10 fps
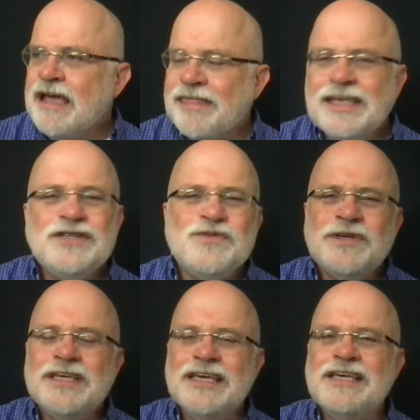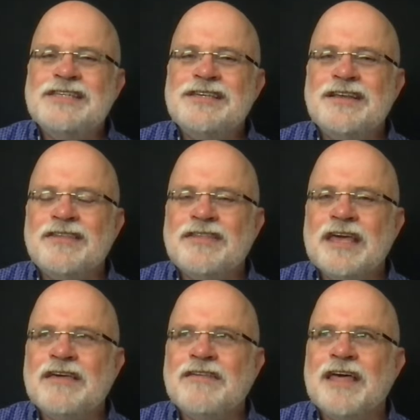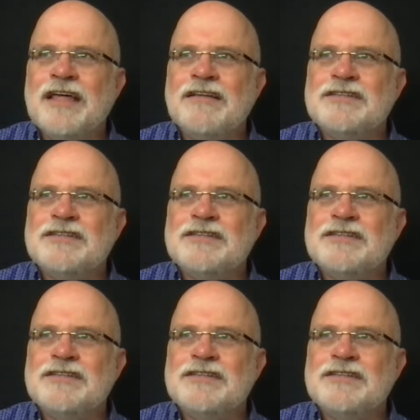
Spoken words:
I think it's really easy to think that